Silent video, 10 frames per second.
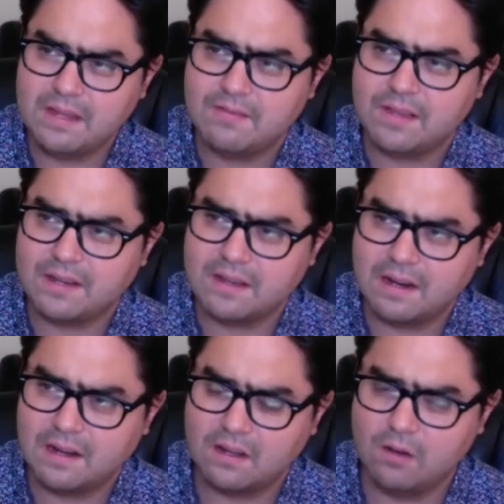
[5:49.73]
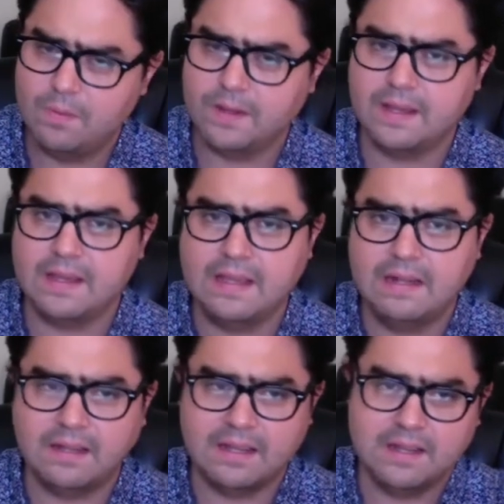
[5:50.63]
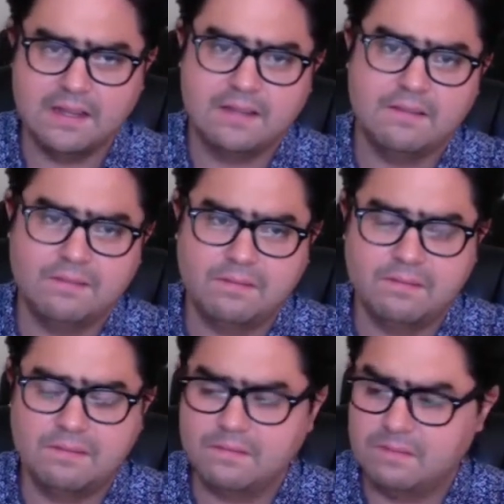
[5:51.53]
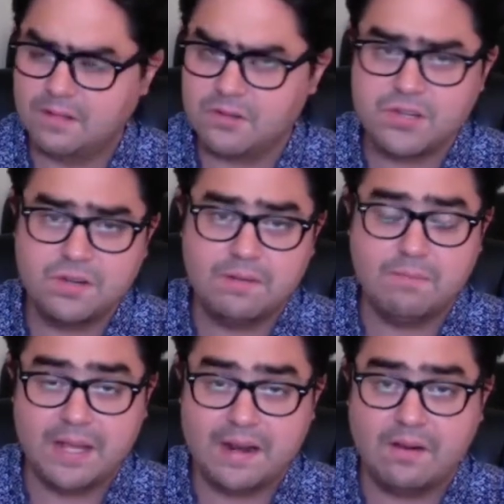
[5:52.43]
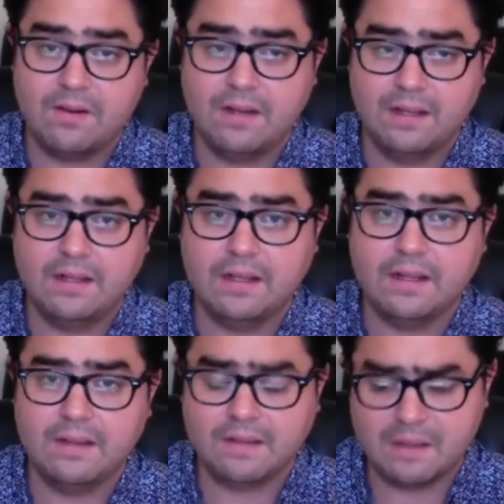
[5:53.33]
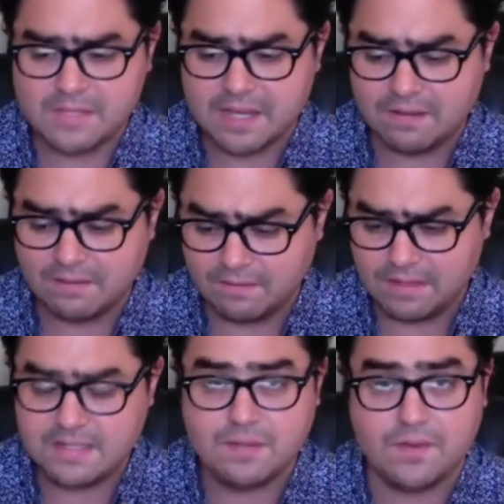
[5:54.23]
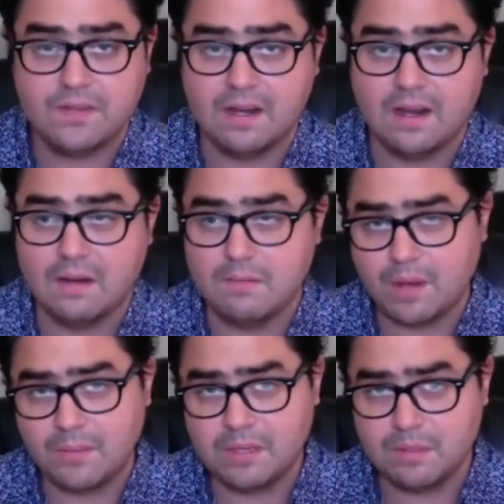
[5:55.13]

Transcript: of it kind of globally, Italy, they're shooting Ben-Hur in Italy, comes out in 1959, probably the